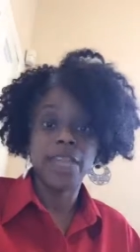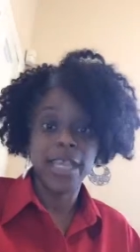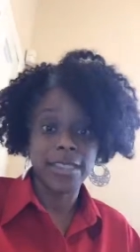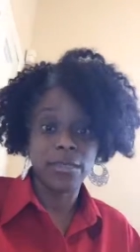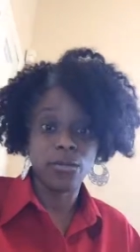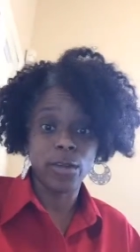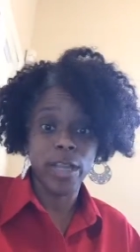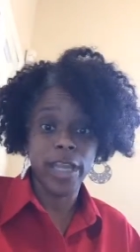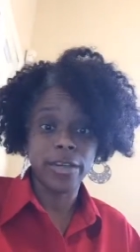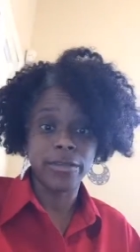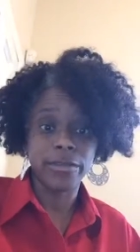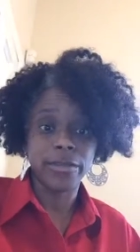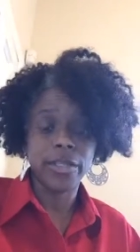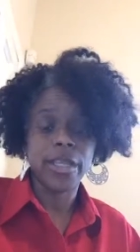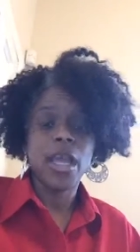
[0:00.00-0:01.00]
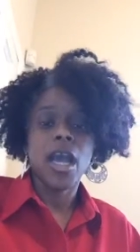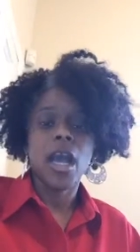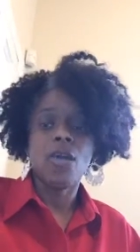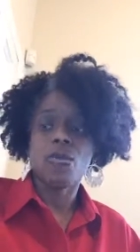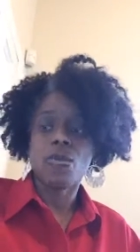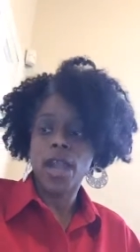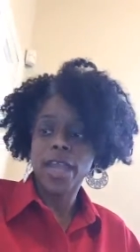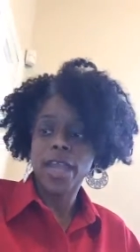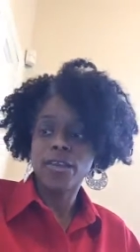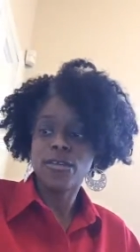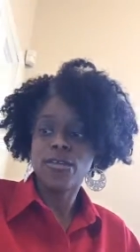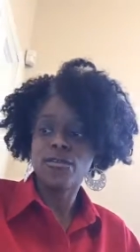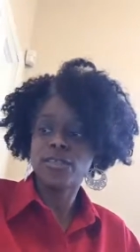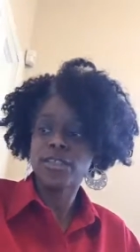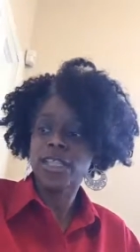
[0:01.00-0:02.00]
That's a writer. A writer
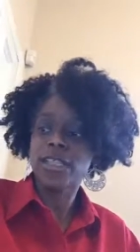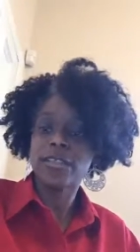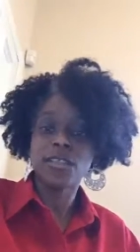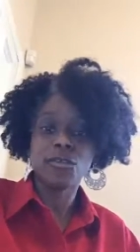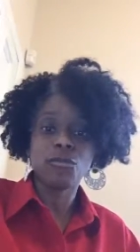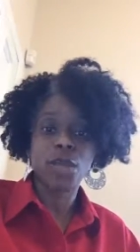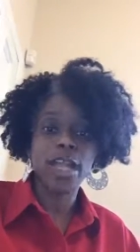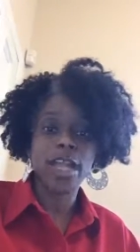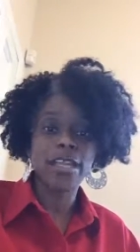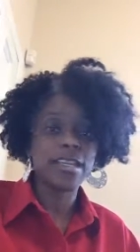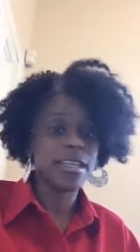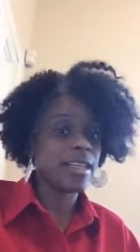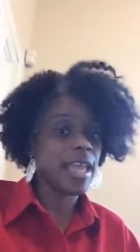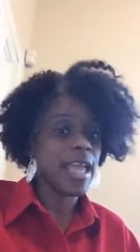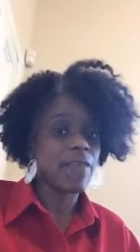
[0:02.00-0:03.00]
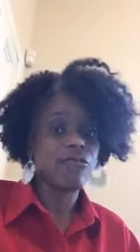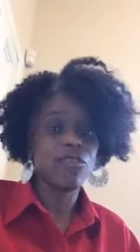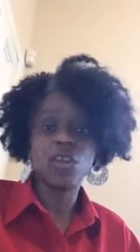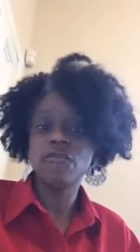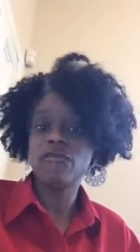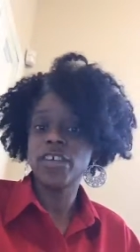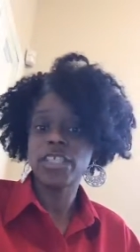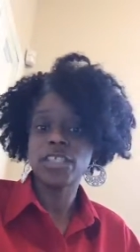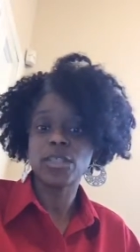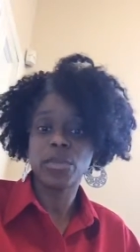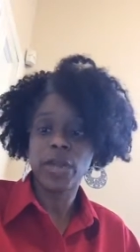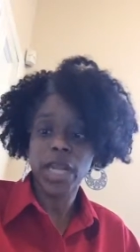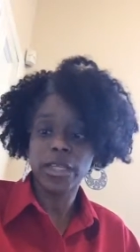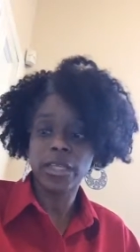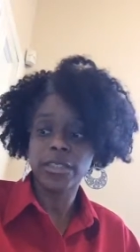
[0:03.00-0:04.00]
who says they're writing and they have no finished
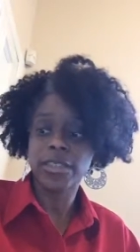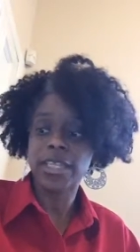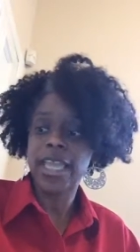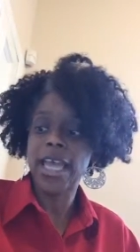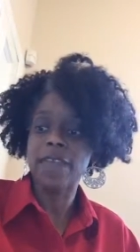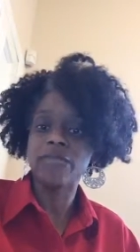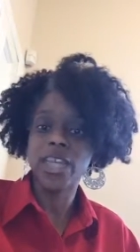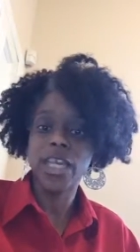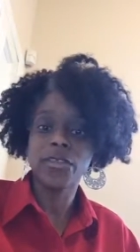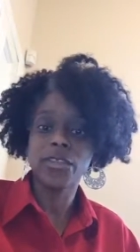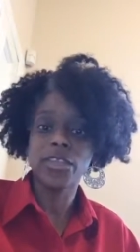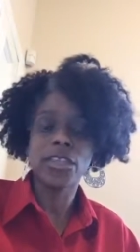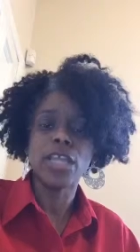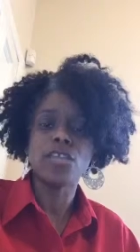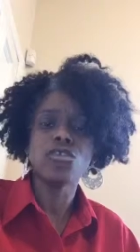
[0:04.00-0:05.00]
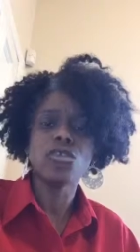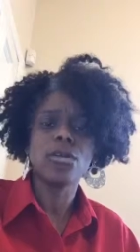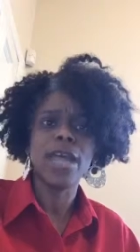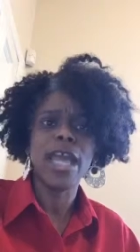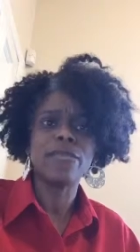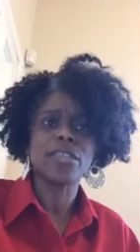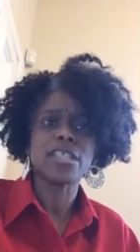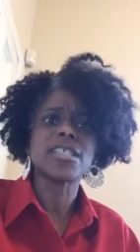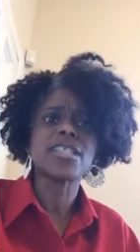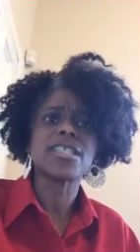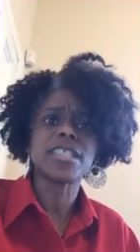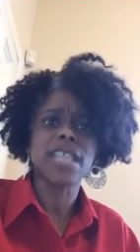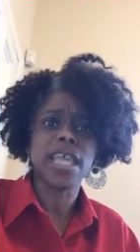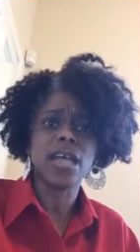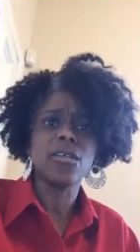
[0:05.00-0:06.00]
products, they have nothing. Now, you don't have to
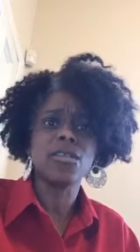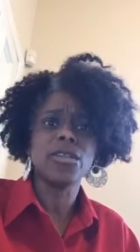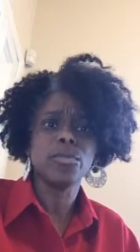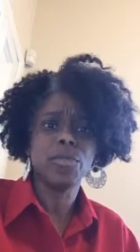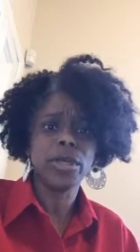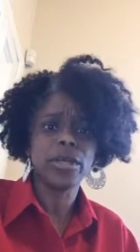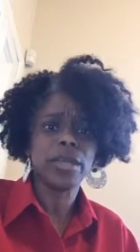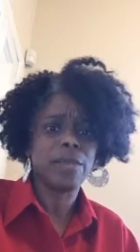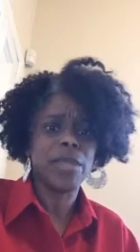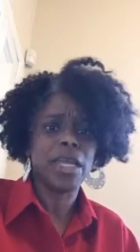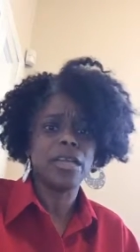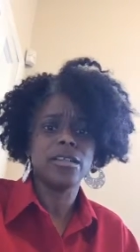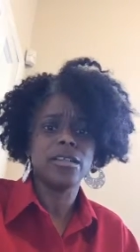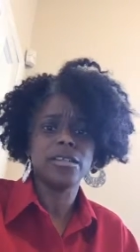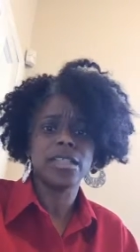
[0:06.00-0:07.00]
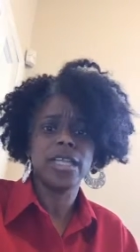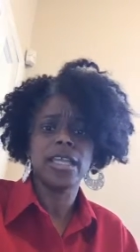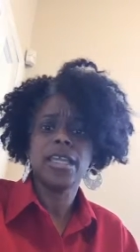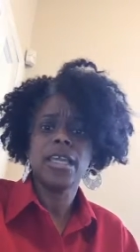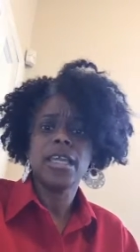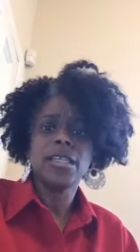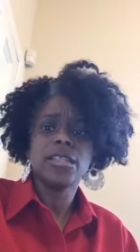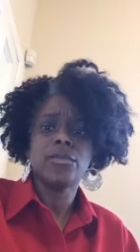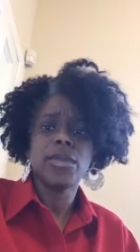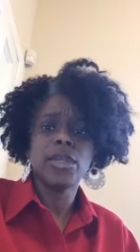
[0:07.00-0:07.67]
sell the book. I'm not going to say to